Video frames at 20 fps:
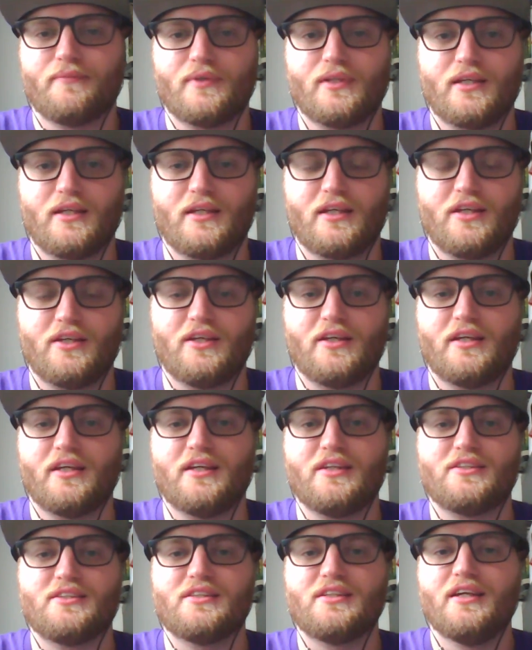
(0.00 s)

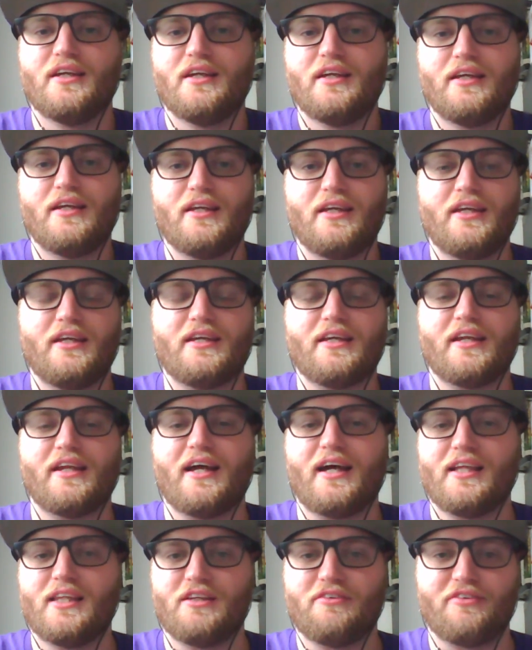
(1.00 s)
He can
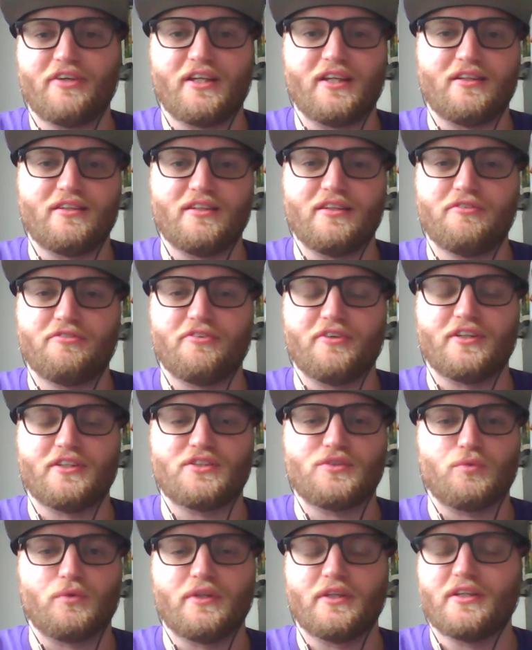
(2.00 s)
elevate a
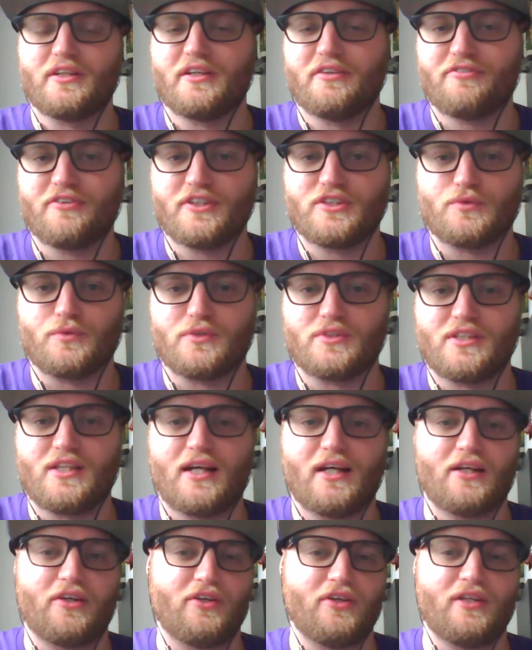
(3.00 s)
defense. When the defense was
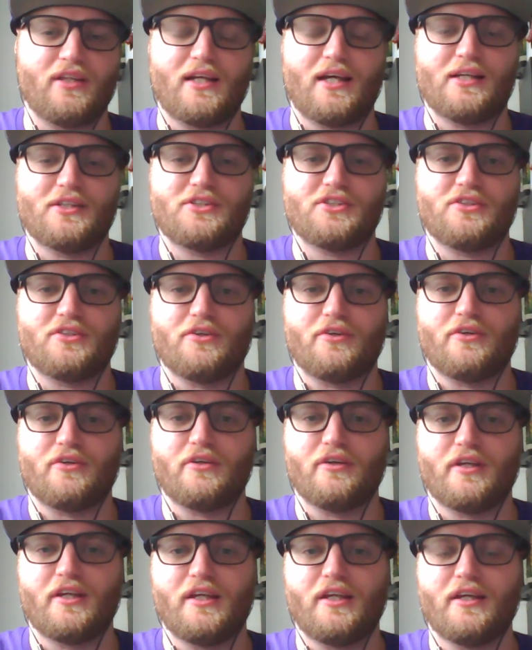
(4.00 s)
not good last
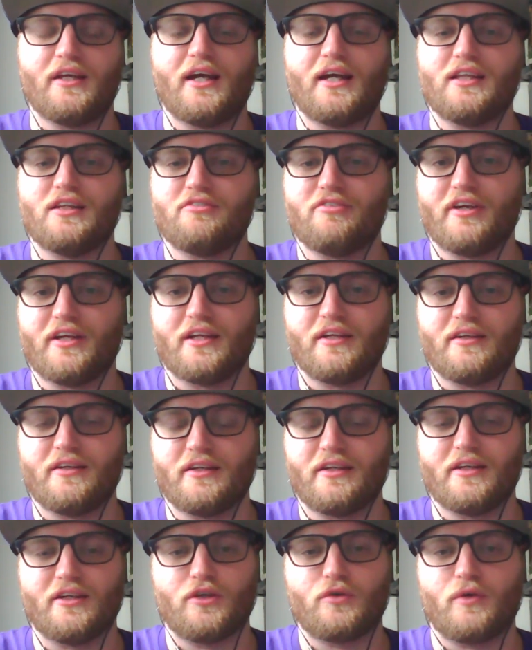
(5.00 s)
year, he elevated
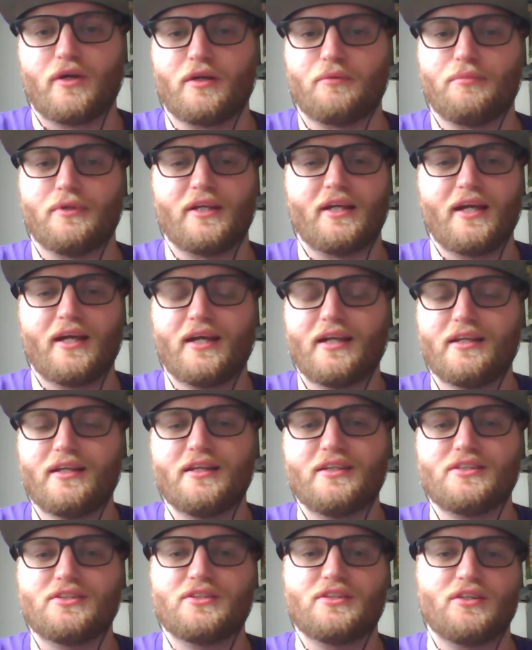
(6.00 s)
it incredibly, and
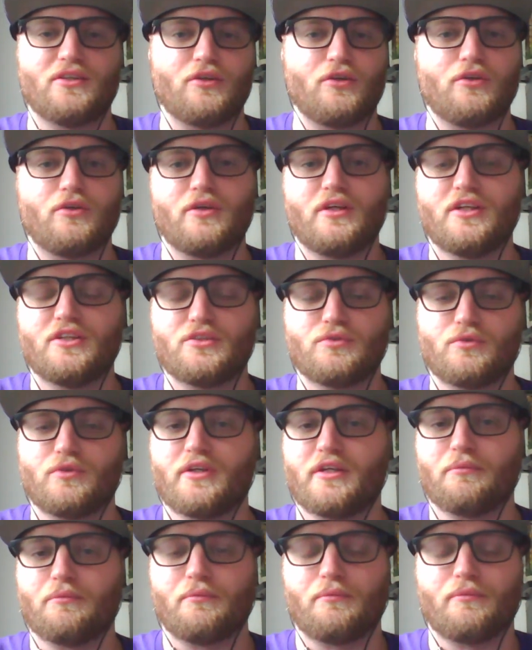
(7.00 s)
he
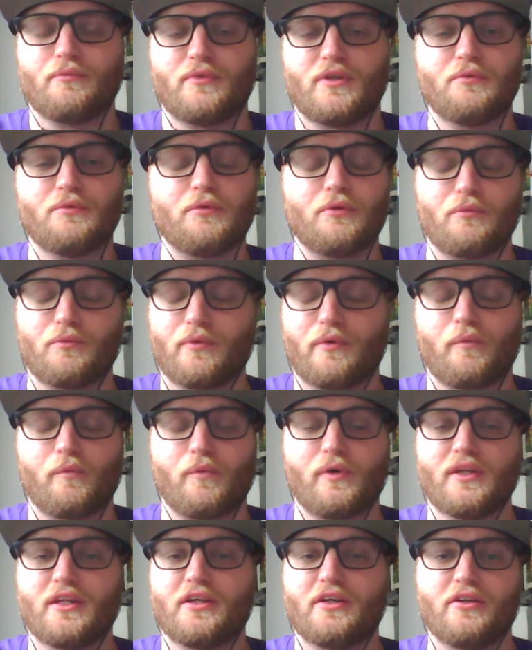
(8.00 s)
can be
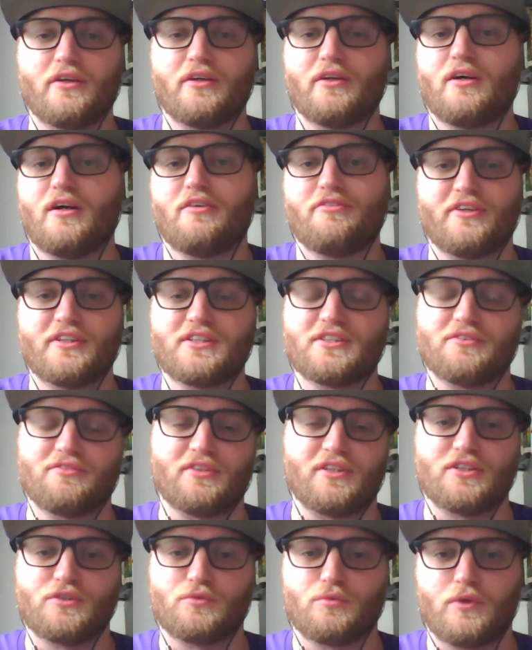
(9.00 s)
really good
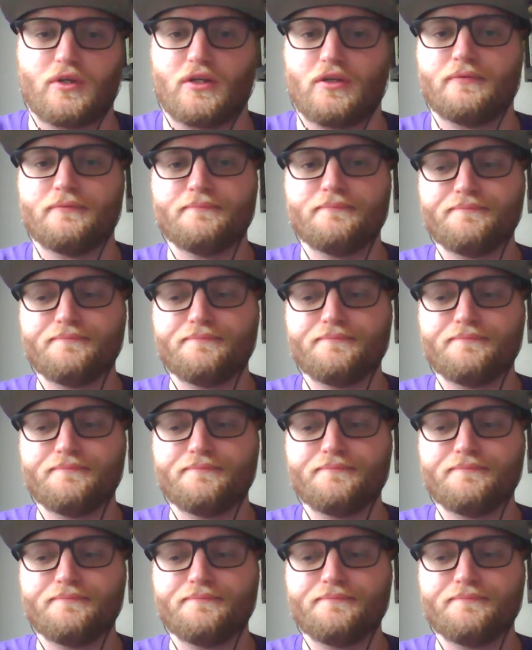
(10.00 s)
offensively as well.